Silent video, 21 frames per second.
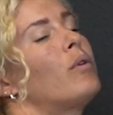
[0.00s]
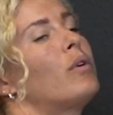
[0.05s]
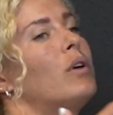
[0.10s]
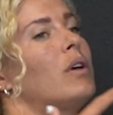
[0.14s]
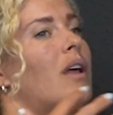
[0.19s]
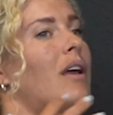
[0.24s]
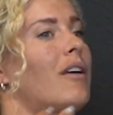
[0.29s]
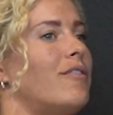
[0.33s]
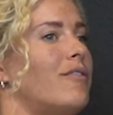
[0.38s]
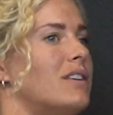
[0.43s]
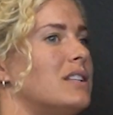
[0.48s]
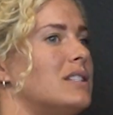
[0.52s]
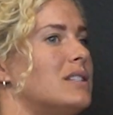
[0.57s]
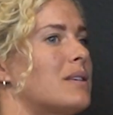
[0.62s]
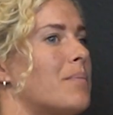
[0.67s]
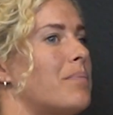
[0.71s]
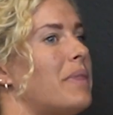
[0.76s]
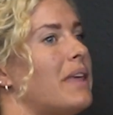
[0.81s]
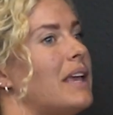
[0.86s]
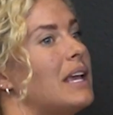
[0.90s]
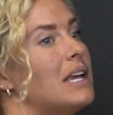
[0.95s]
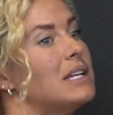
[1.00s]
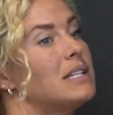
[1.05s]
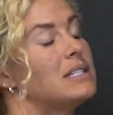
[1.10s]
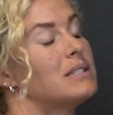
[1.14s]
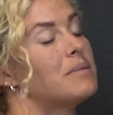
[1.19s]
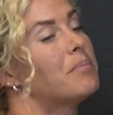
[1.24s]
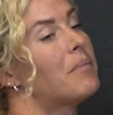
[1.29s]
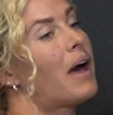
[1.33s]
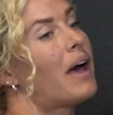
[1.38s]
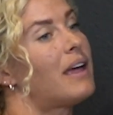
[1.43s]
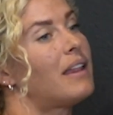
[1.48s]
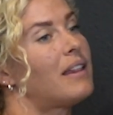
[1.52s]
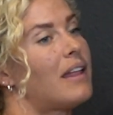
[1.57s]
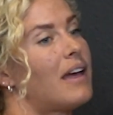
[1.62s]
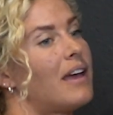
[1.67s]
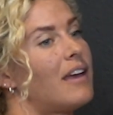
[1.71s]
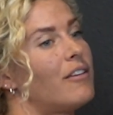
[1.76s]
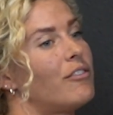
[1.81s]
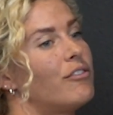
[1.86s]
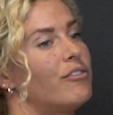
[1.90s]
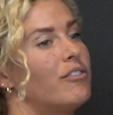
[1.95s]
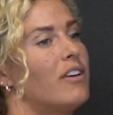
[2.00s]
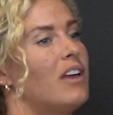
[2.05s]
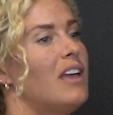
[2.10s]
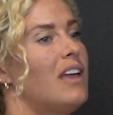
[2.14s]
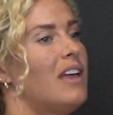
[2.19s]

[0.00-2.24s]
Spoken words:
could I fit something into my life